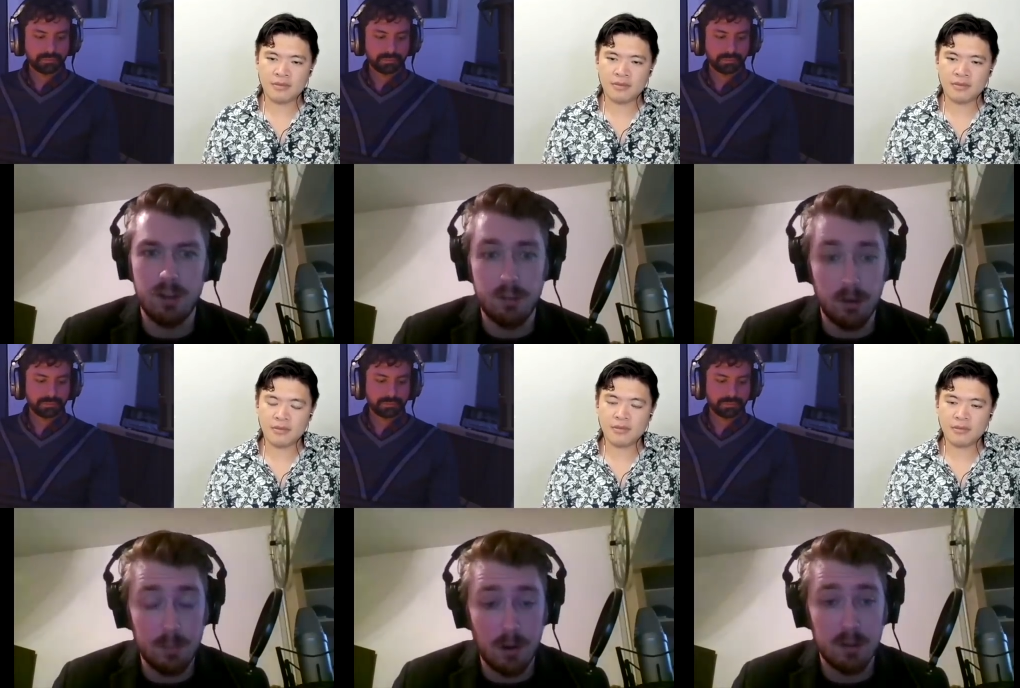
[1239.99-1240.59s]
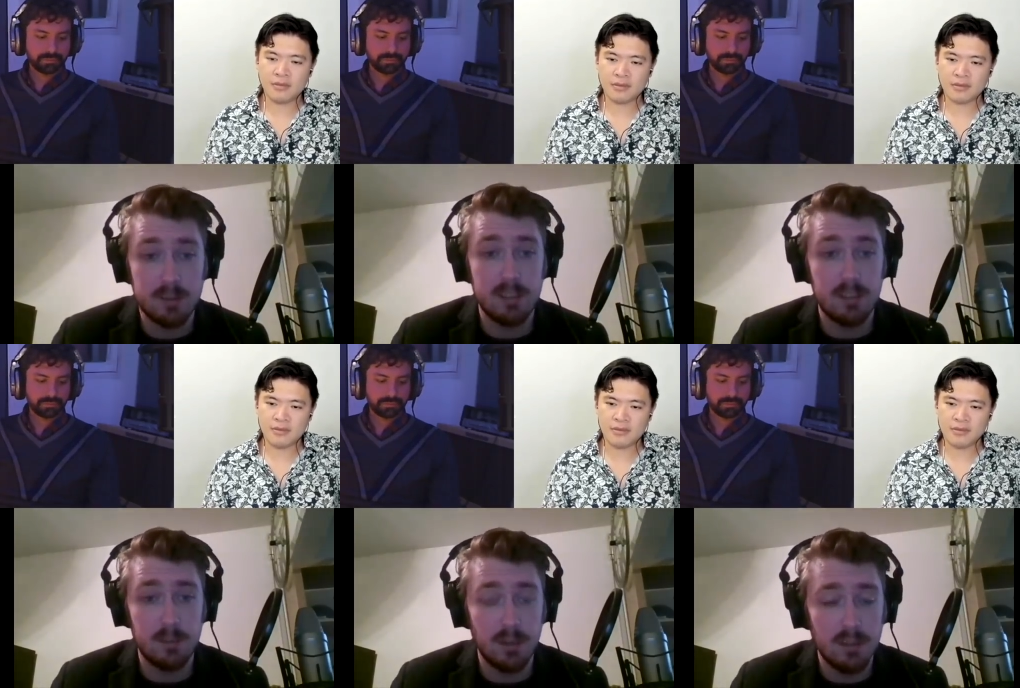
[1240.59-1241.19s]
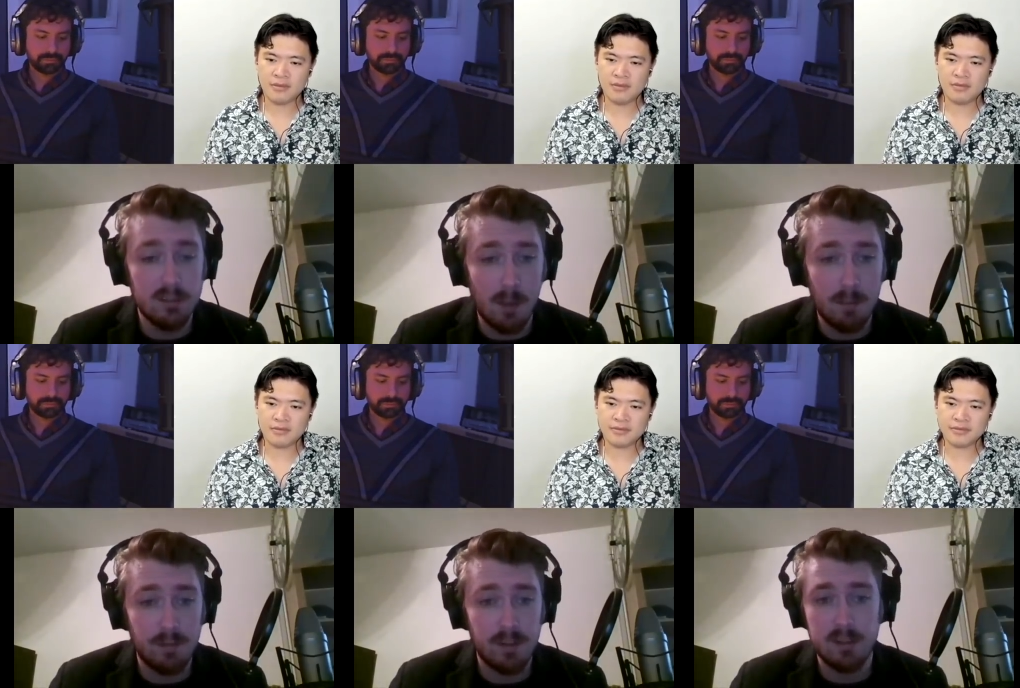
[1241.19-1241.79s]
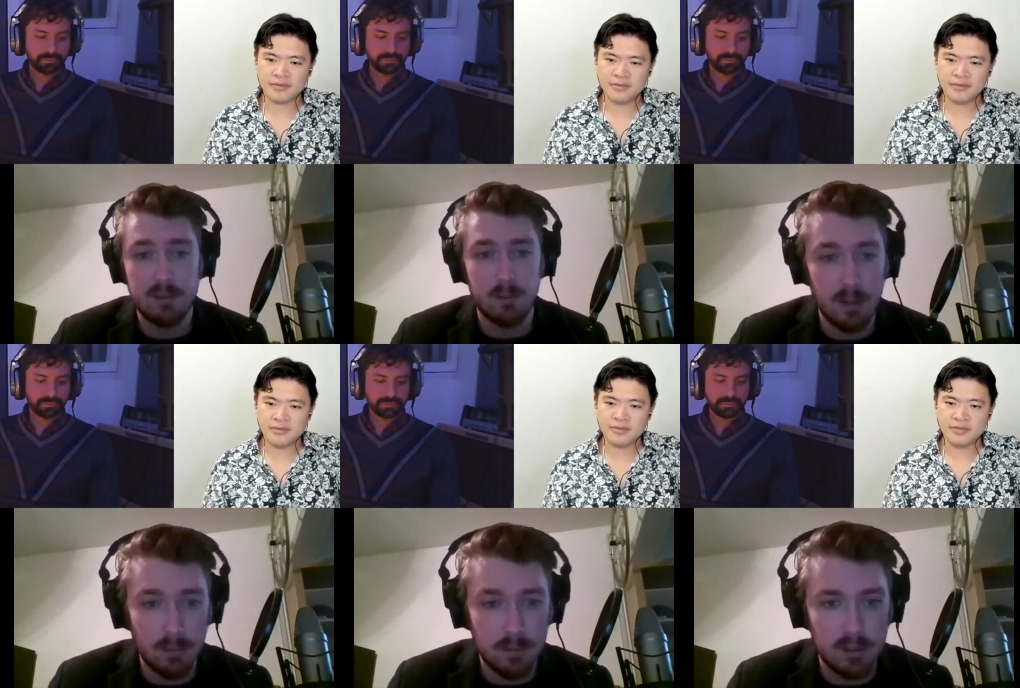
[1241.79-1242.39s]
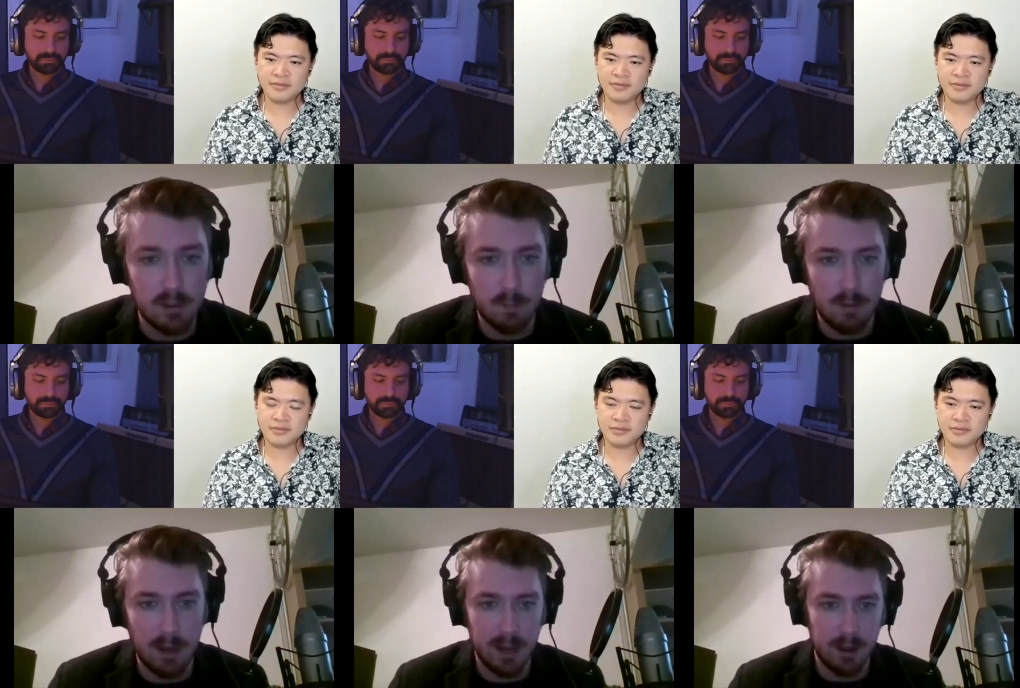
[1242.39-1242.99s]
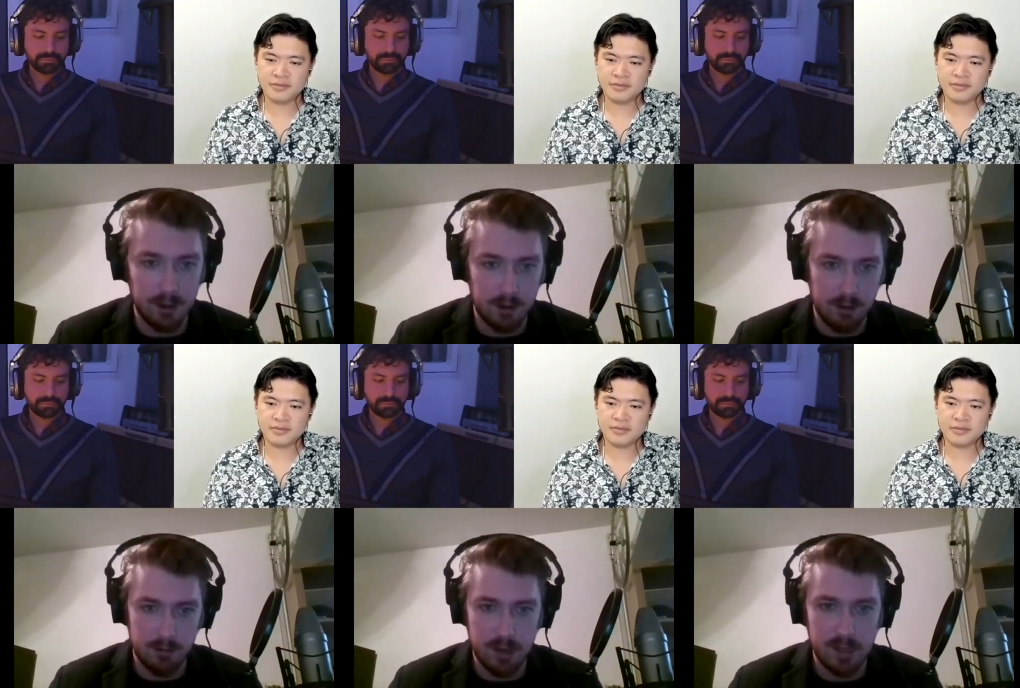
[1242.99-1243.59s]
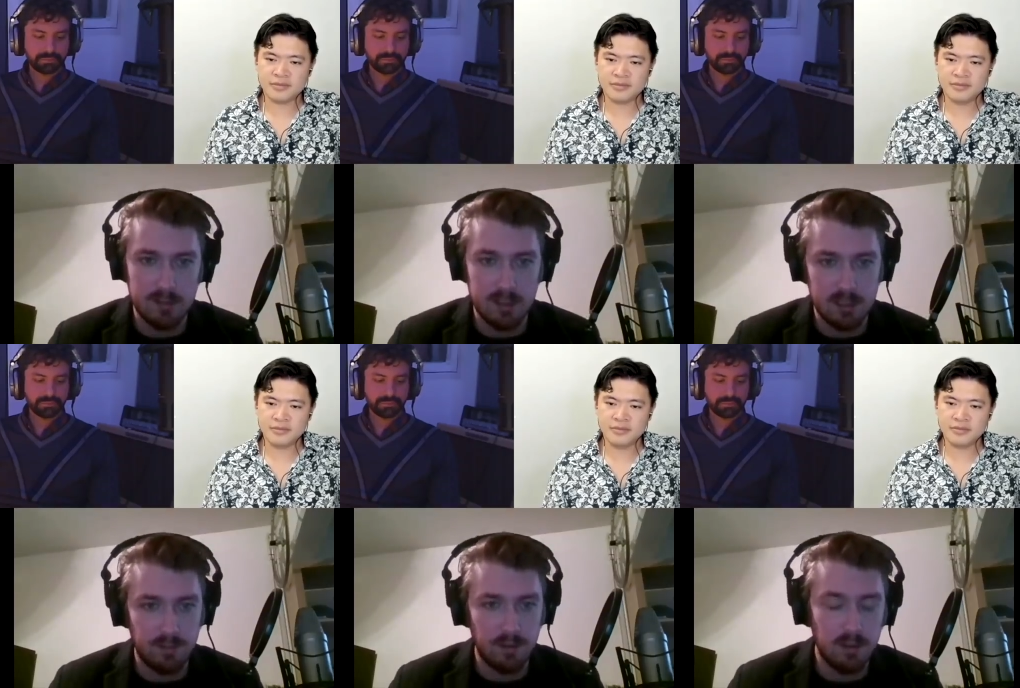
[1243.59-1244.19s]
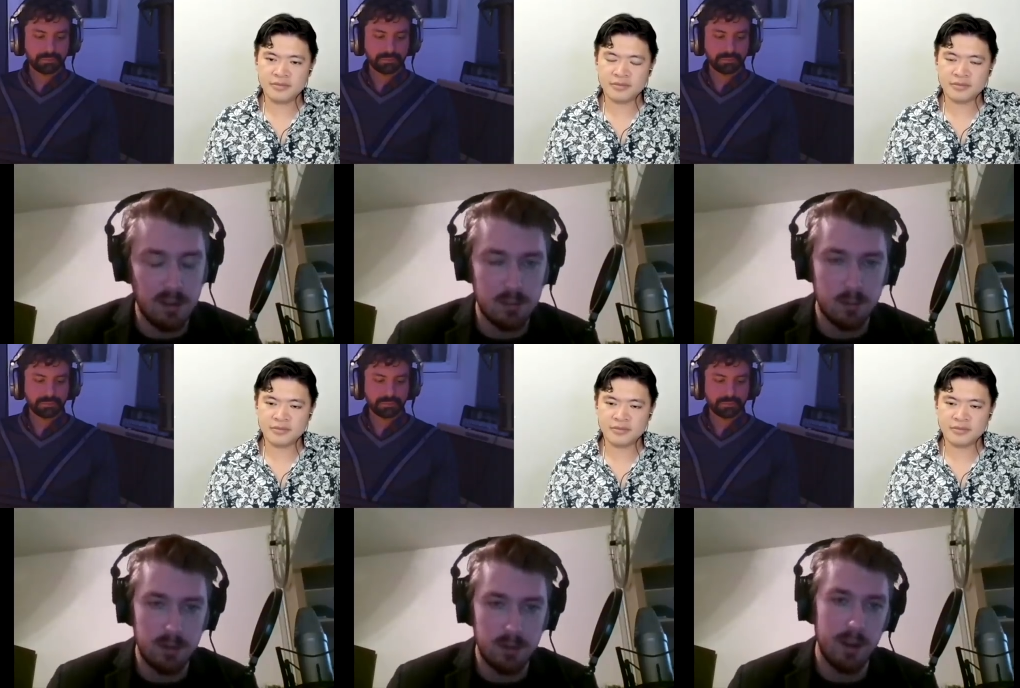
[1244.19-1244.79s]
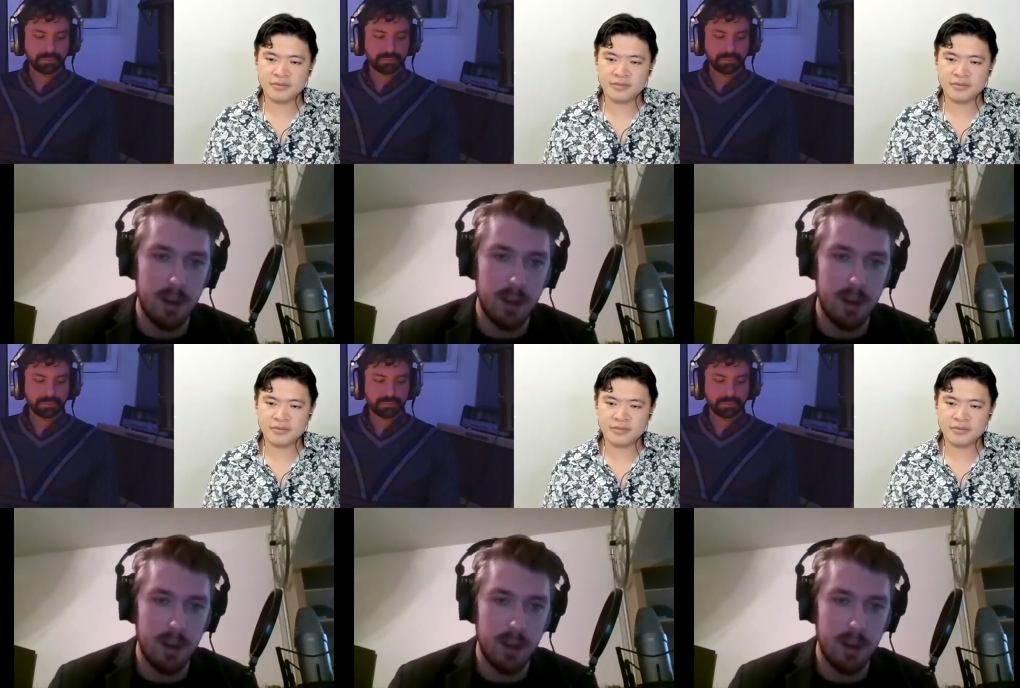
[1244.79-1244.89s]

Speaker 1: third parties to build on top of it, or people to start playing on their own, right? And there's a few things we're doing here.